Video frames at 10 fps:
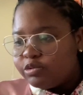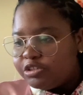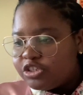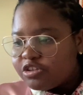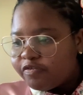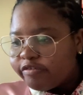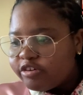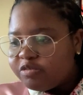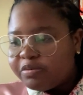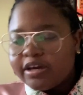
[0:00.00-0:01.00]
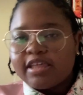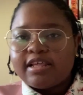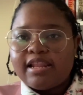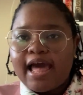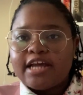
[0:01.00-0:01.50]
which is the first book in the
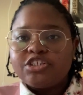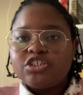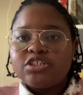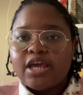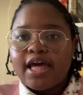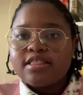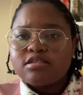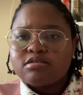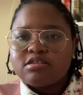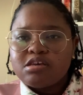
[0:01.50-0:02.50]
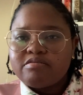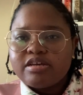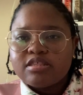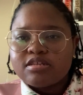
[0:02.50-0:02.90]
Last Chance series,